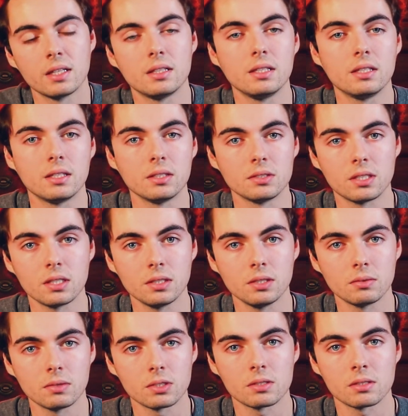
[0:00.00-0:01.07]
the
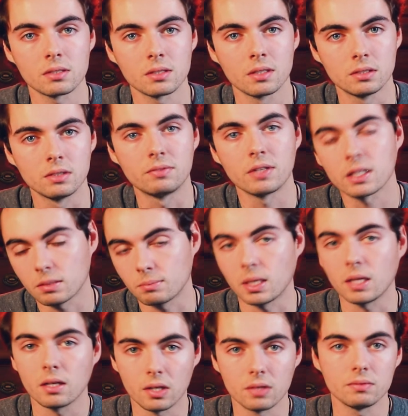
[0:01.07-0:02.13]
continuous
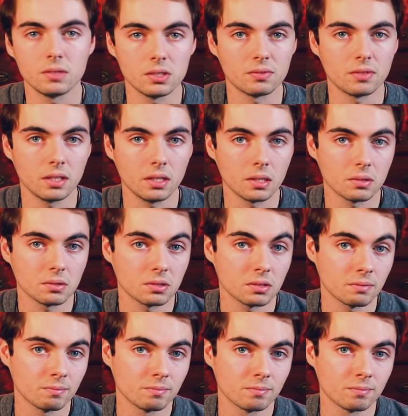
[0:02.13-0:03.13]
development of these videos.